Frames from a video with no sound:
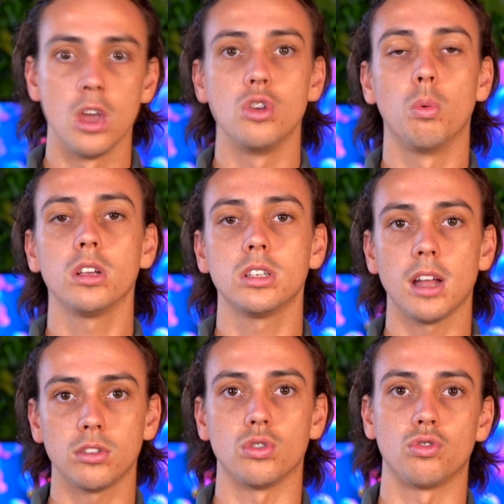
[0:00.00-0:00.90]
You want to
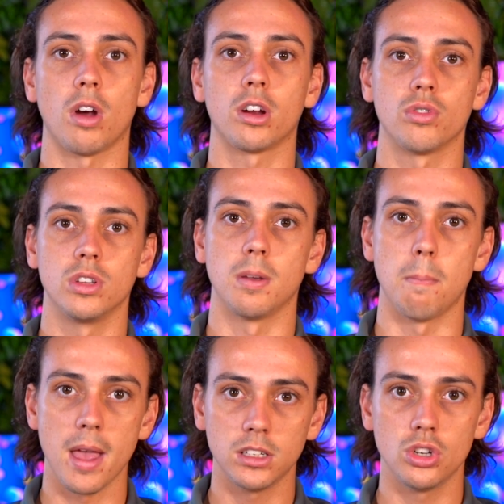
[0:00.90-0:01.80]
start to structure in
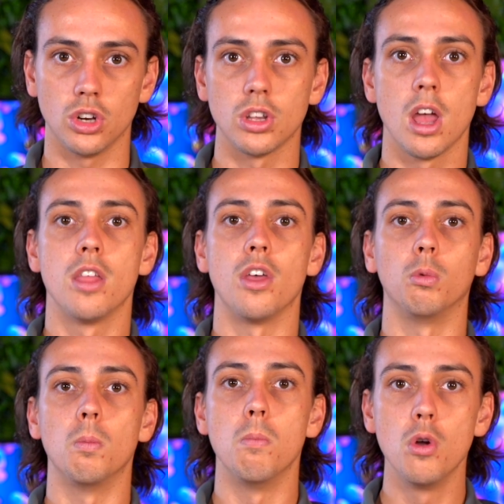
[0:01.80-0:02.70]
some messages that
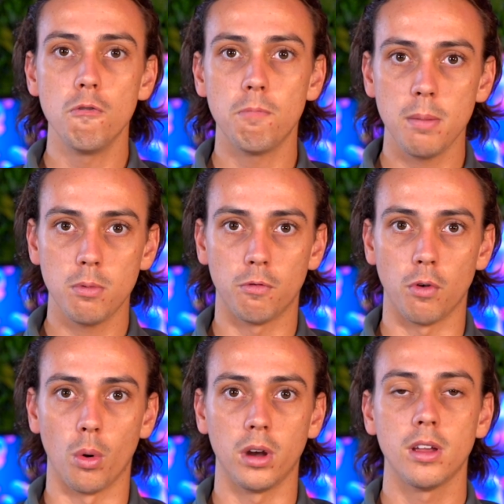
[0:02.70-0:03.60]
will move people
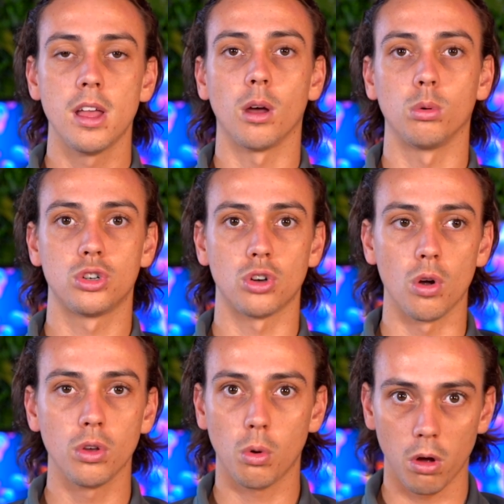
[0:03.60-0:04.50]
forward, they'll
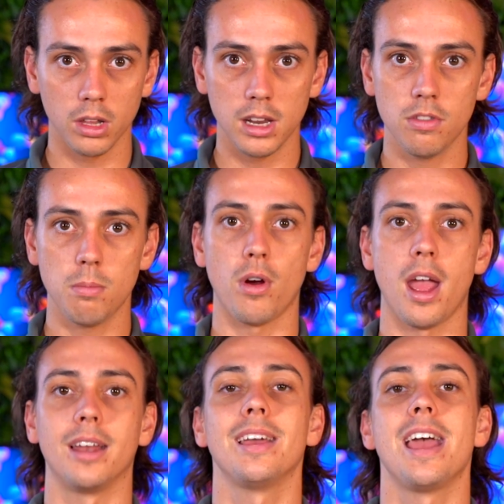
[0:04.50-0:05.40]
show the quality of the
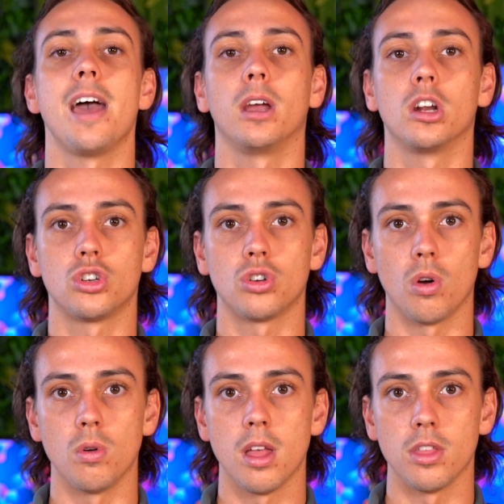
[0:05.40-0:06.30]
brand, and they're going to
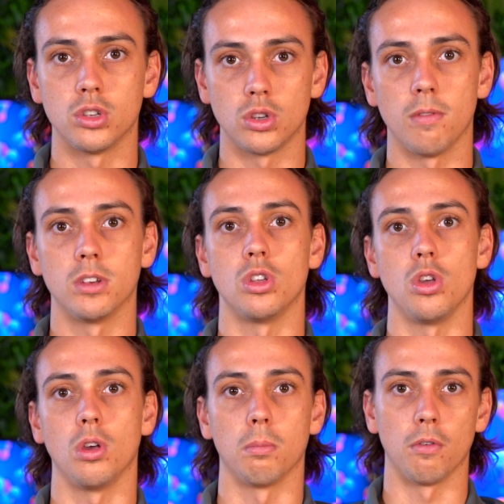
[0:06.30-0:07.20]
show the service that
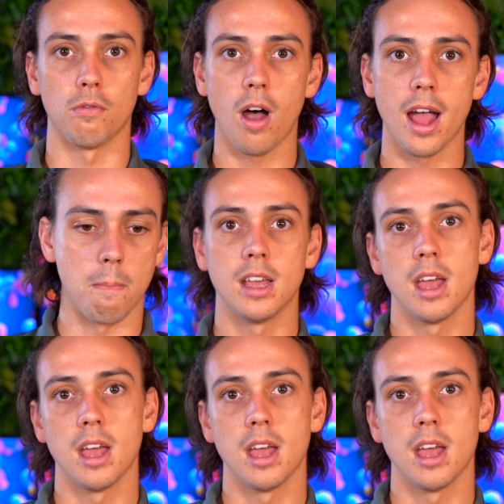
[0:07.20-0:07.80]
you can provide.